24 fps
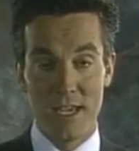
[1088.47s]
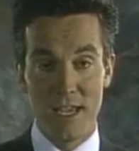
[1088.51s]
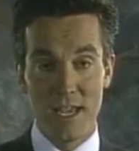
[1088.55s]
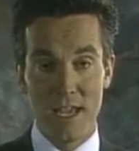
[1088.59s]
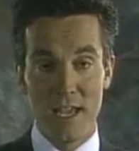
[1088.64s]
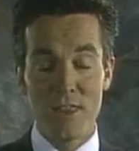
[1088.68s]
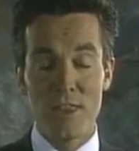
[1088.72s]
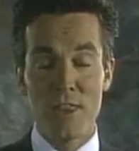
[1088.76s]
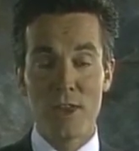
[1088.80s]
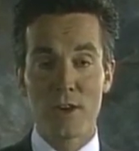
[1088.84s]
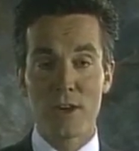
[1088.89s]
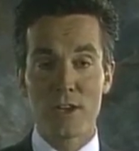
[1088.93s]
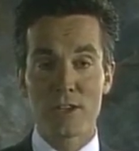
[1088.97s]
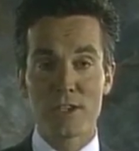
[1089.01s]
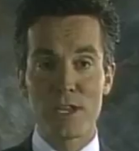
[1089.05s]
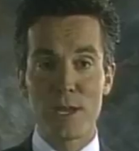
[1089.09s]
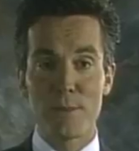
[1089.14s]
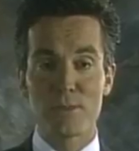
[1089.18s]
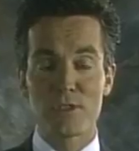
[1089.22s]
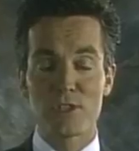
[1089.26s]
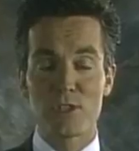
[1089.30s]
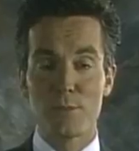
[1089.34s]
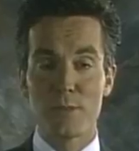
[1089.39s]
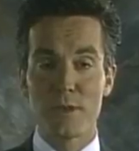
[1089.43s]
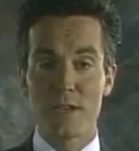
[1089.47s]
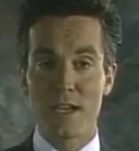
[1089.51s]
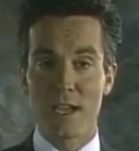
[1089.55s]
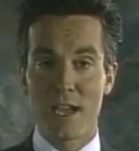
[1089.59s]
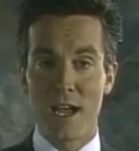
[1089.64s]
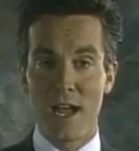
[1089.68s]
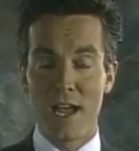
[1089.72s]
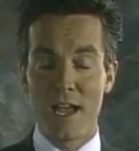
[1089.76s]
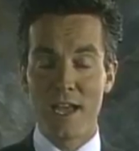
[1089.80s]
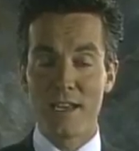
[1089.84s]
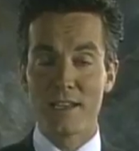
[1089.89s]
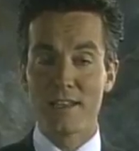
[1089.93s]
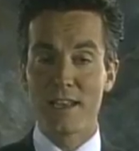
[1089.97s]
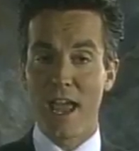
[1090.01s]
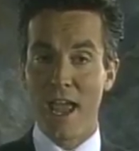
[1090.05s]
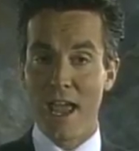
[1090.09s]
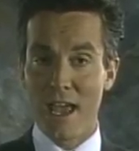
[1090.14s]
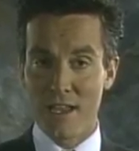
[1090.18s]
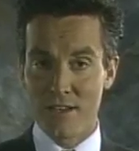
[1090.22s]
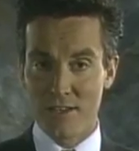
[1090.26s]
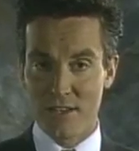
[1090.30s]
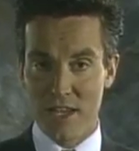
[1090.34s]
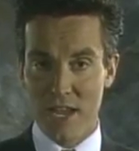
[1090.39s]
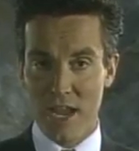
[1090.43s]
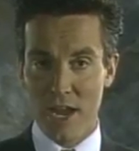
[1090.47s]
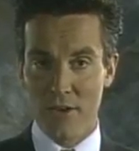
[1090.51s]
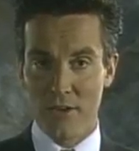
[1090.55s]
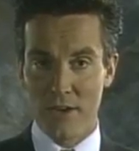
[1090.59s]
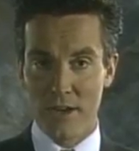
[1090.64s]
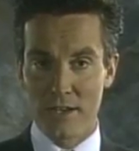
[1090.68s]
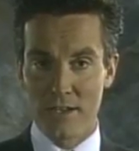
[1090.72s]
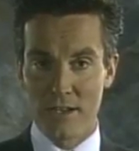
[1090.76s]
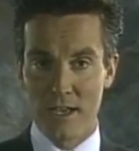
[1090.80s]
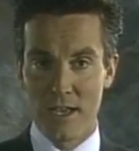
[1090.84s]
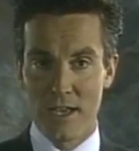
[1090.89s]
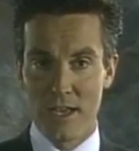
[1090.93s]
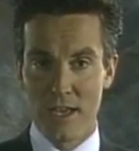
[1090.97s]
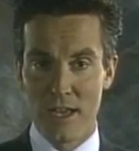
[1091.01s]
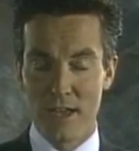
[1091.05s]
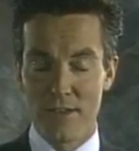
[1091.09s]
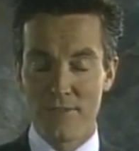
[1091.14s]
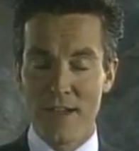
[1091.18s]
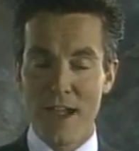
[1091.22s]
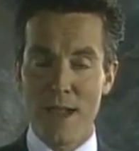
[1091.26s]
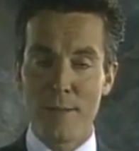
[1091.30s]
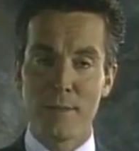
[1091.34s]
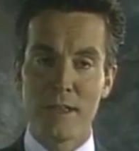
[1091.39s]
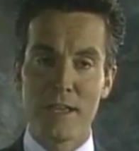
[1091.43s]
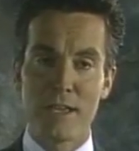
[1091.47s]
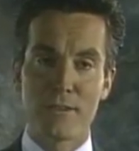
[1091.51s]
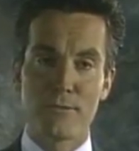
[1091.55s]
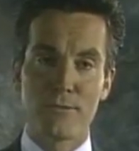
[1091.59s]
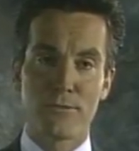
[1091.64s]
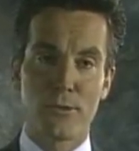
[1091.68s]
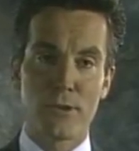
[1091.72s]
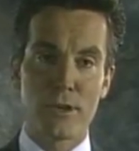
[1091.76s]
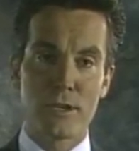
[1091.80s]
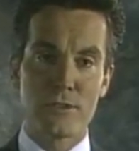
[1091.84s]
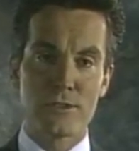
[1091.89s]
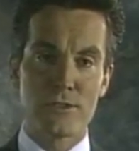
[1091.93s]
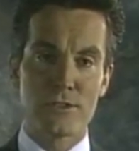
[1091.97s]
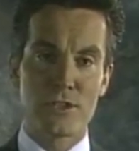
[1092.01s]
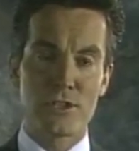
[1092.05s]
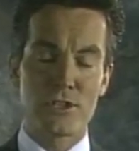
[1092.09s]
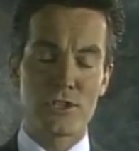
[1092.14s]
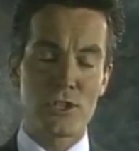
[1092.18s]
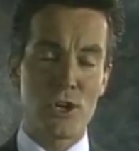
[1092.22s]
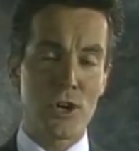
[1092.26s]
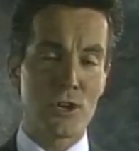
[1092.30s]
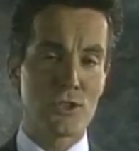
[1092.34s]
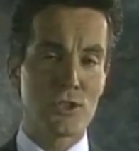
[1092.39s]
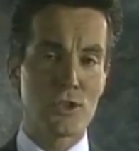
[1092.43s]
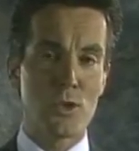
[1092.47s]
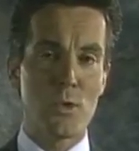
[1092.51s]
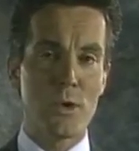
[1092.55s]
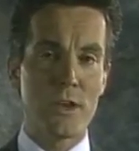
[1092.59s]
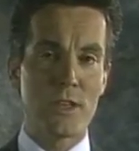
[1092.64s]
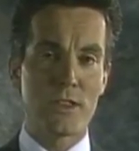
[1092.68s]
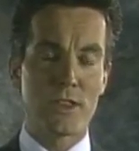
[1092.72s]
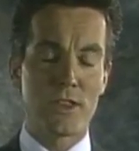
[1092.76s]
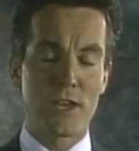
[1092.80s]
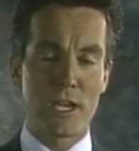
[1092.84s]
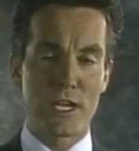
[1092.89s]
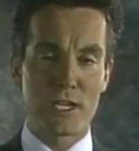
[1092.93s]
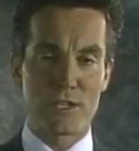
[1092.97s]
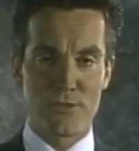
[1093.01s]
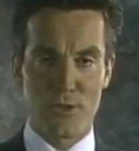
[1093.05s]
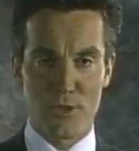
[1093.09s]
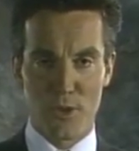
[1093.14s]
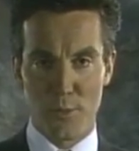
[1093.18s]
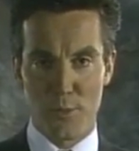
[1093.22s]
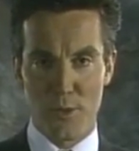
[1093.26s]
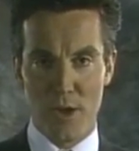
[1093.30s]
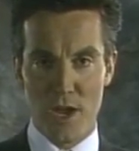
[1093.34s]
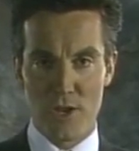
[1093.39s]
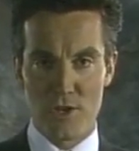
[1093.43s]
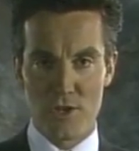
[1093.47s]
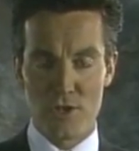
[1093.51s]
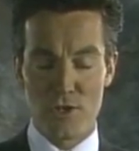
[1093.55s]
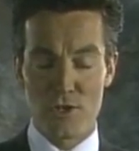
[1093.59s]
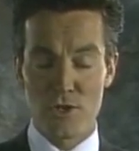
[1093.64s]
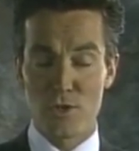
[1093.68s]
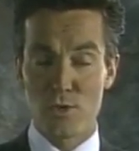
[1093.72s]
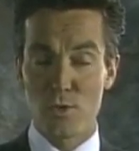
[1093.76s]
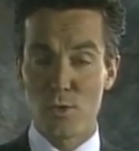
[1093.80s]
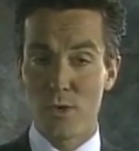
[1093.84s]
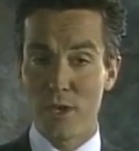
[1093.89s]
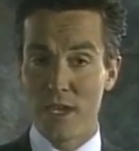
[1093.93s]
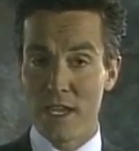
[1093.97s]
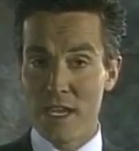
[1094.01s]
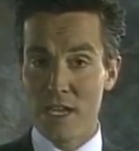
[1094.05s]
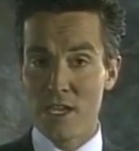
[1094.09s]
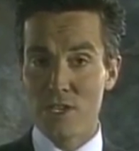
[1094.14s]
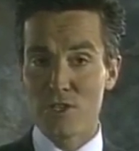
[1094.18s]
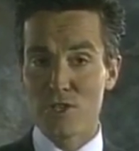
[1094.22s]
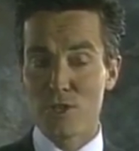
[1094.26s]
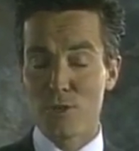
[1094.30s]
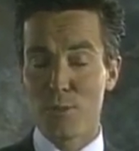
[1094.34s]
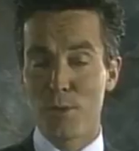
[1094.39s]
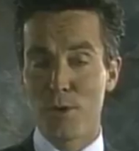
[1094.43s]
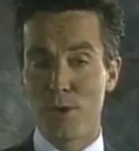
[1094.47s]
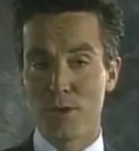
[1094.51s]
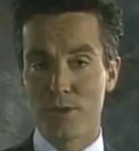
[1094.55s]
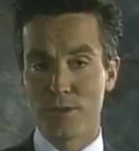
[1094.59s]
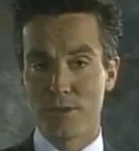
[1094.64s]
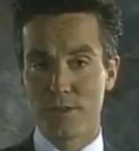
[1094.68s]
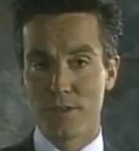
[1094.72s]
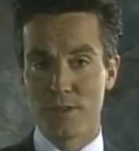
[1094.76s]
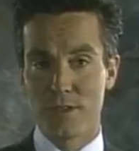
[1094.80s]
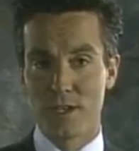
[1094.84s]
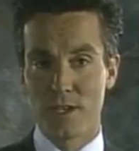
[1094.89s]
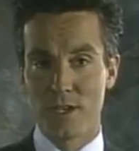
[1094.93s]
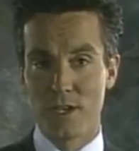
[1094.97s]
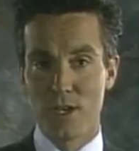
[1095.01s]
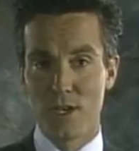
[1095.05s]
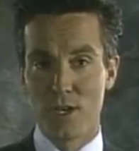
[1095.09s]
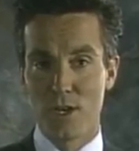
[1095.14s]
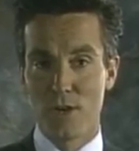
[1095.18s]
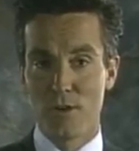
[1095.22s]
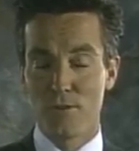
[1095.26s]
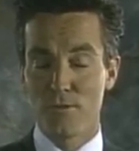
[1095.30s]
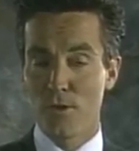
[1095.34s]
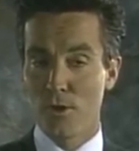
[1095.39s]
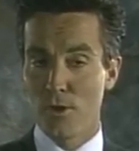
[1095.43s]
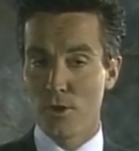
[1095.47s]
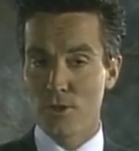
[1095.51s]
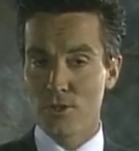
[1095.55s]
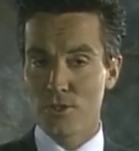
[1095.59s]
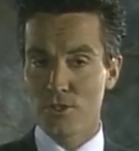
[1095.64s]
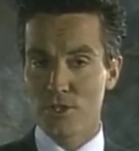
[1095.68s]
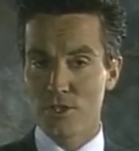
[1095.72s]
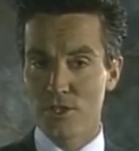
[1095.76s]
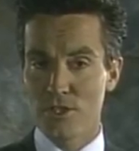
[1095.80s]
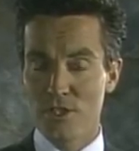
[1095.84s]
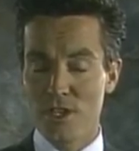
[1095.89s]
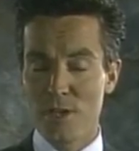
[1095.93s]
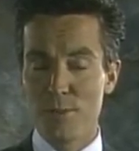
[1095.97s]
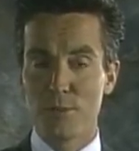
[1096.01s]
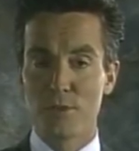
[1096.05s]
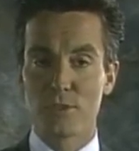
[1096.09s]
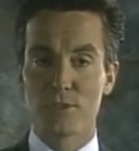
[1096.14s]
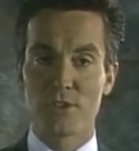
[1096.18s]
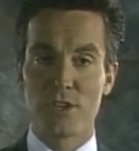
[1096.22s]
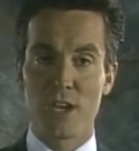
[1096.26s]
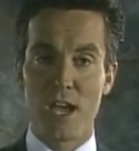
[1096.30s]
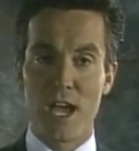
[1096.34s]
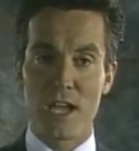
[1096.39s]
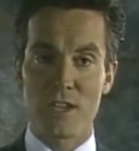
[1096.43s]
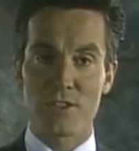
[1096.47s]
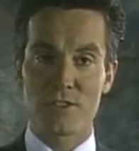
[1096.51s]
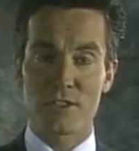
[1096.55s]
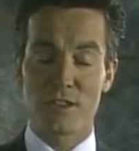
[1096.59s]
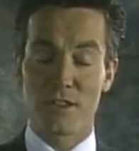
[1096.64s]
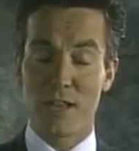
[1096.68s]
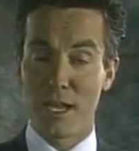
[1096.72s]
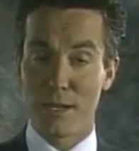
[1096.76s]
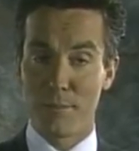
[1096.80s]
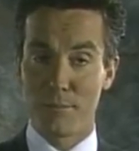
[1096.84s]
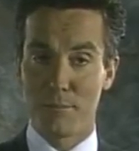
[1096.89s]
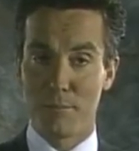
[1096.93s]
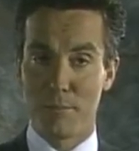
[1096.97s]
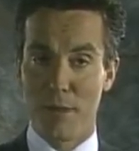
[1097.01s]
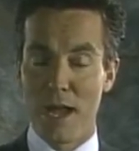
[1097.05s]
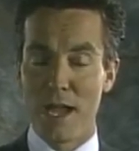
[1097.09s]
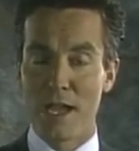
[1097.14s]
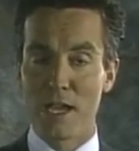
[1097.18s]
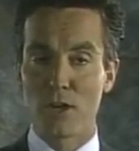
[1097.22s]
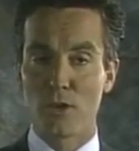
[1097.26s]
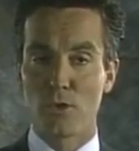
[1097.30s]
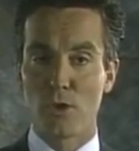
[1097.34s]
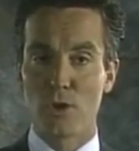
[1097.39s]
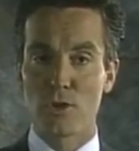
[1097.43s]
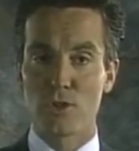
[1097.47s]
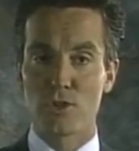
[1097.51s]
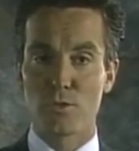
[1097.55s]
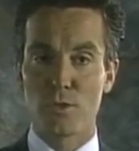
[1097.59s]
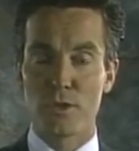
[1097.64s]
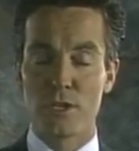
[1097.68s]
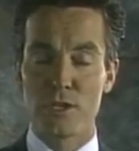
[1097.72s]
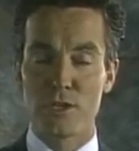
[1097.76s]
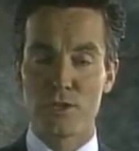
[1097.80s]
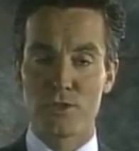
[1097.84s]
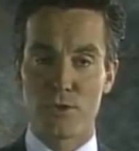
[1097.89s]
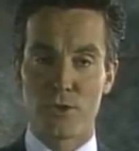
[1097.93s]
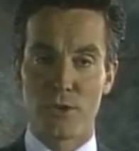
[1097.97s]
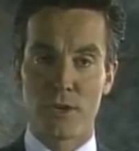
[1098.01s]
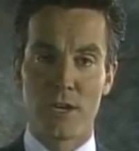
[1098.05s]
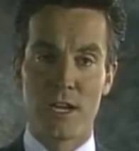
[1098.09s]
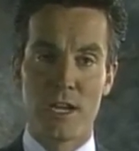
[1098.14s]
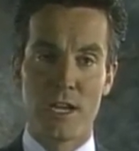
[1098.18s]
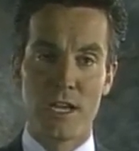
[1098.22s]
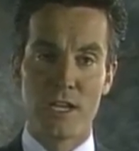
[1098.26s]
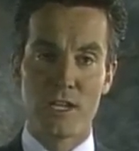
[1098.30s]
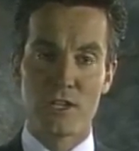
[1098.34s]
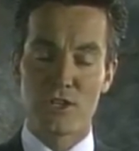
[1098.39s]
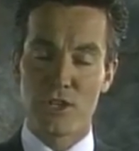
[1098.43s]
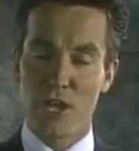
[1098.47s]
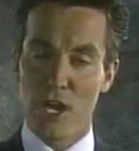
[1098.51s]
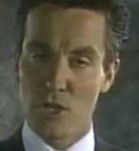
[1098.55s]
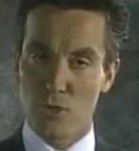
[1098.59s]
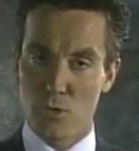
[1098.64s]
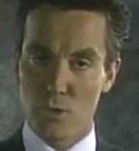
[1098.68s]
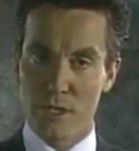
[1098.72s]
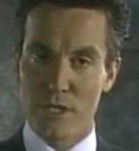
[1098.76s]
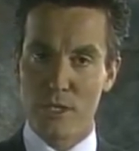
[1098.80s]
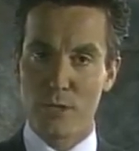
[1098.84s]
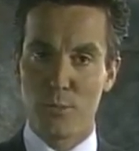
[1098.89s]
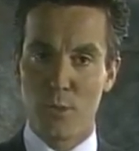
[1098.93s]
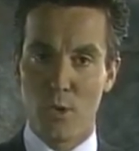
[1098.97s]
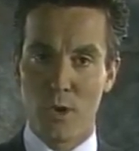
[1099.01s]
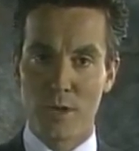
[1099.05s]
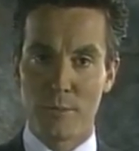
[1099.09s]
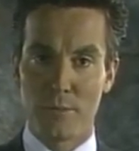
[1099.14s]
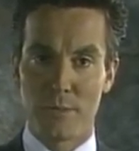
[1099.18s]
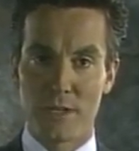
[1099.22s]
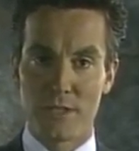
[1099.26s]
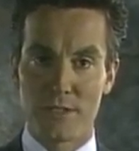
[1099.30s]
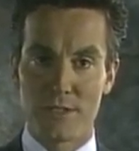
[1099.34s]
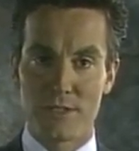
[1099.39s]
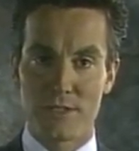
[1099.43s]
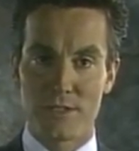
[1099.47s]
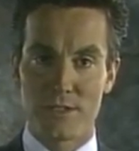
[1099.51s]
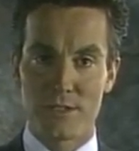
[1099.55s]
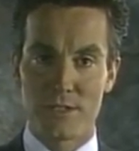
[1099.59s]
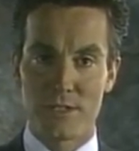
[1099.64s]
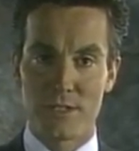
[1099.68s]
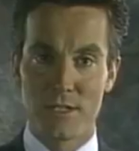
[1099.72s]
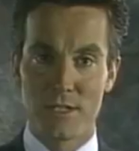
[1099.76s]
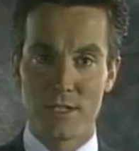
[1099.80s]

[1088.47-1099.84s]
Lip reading: In their attempts to be kind and caring, family and friends start doing things for the patient to ease the burden. First, simple tasks like buying groceries or scheduling appointments.